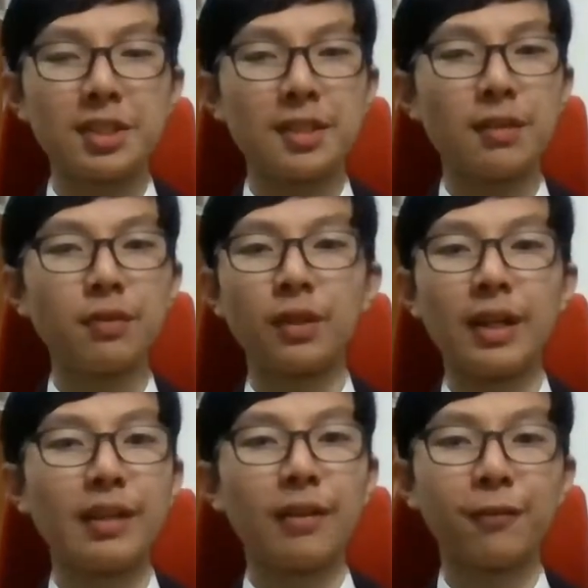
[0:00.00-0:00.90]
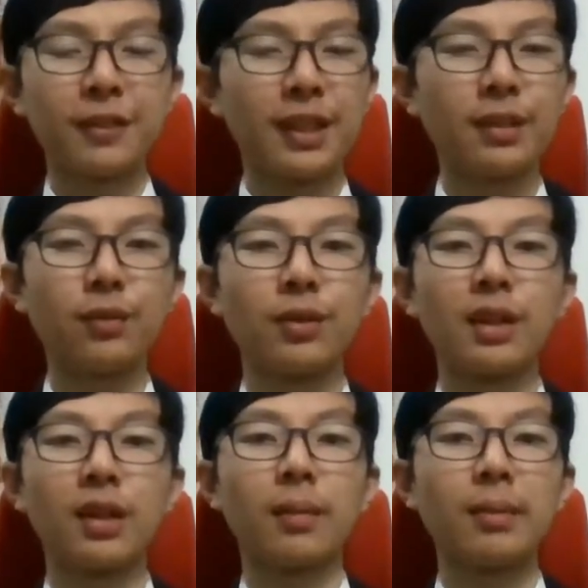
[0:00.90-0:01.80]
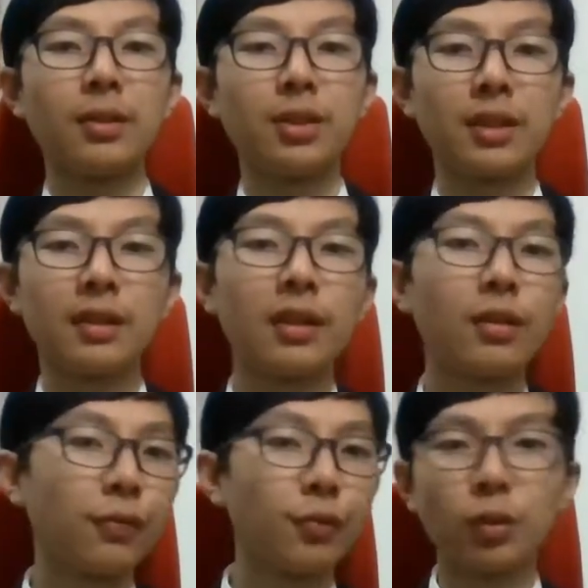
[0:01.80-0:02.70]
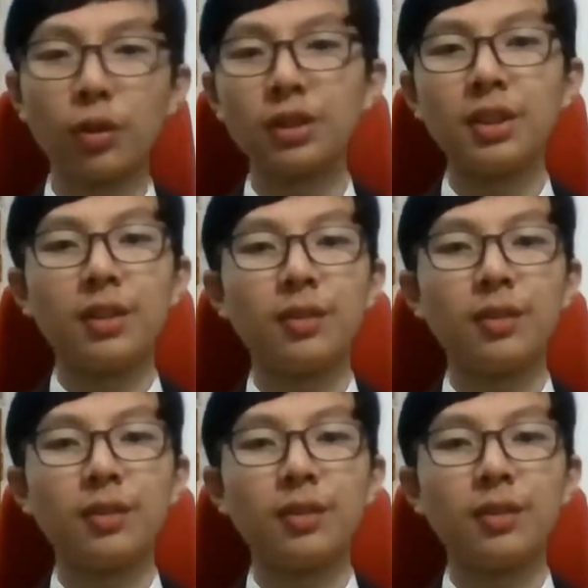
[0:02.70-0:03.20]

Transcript: Seven or eight out of ten. Would I recommend check it out? Of course.